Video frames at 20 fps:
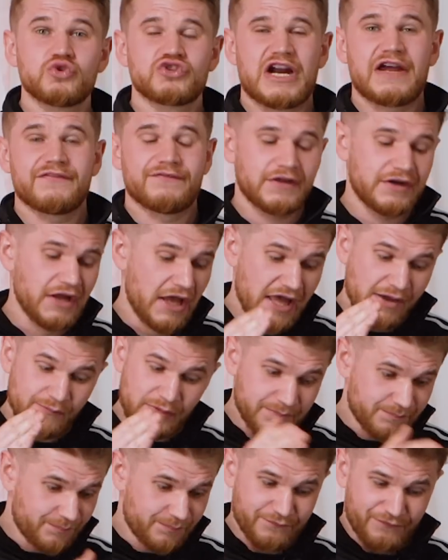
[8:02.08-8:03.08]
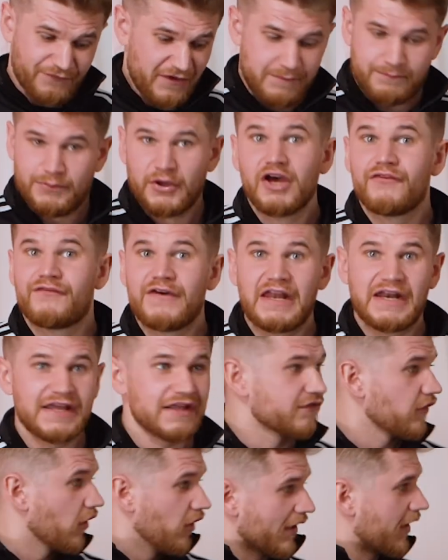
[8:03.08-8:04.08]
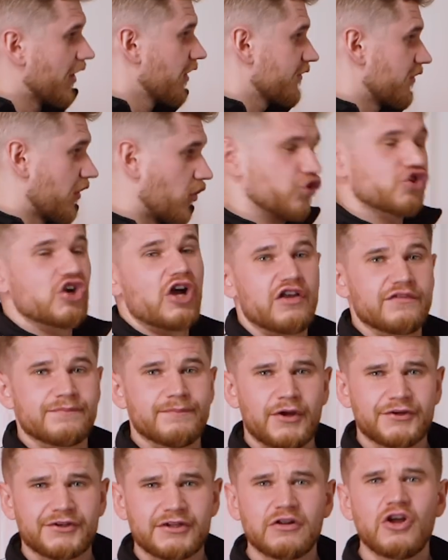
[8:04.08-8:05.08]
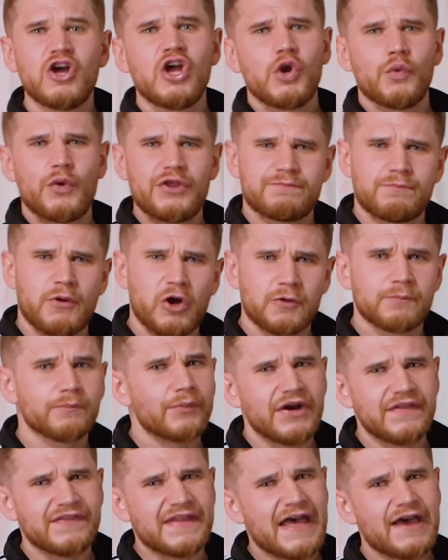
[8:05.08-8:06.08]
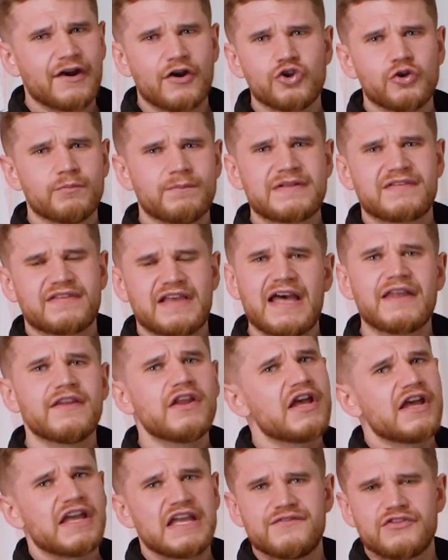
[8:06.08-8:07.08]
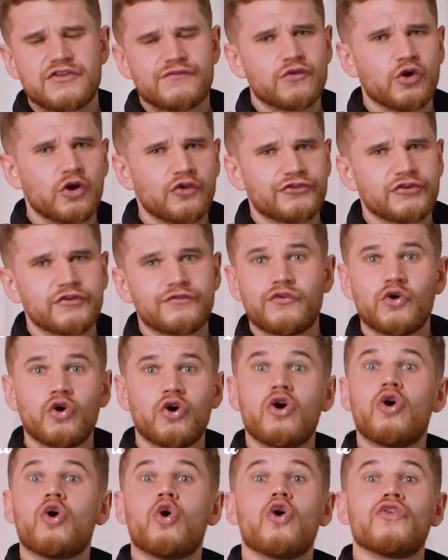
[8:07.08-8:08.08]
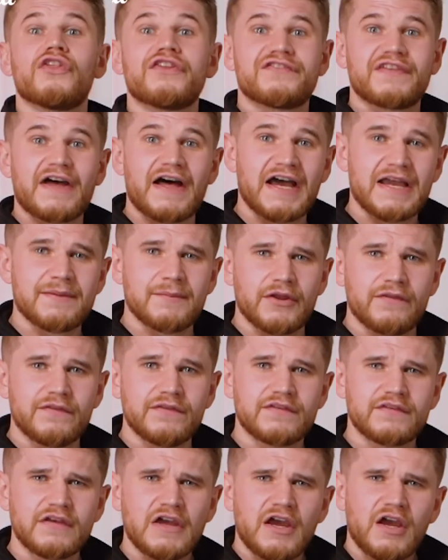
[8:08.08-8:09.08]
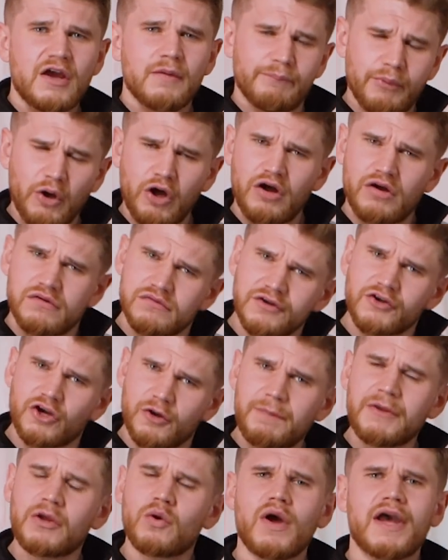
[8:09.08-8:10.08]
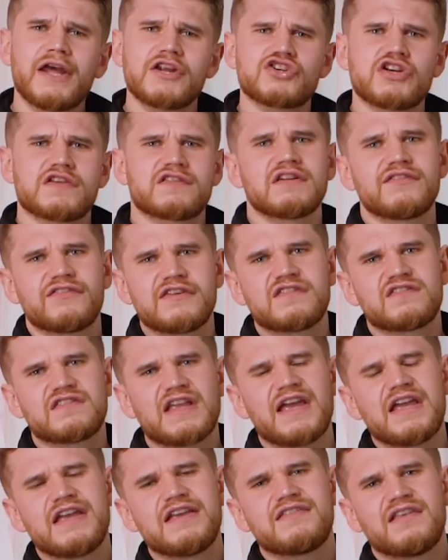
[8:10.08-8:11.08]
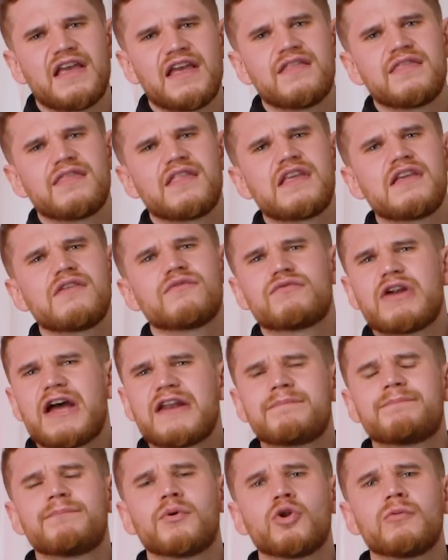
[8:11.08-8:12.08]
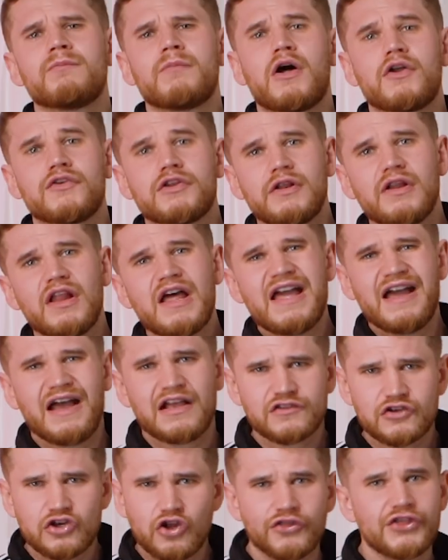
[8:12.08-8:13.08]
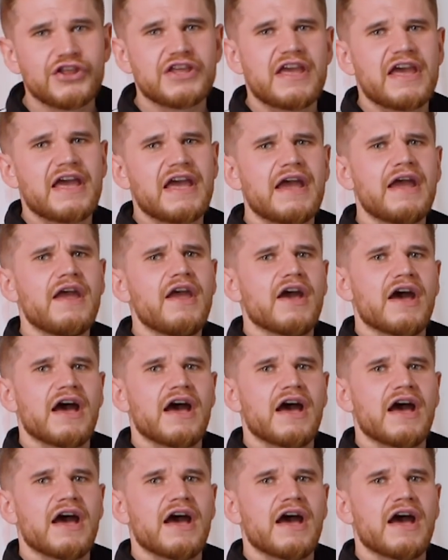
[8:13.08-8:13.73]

Trafford. We fit perfectly into Ole Gunnar Solskjaer's model with Pogba in there at number 10, either the 4-2-4 or the diamond. But could be quite interesting if he stays in the Red Bull model, has another year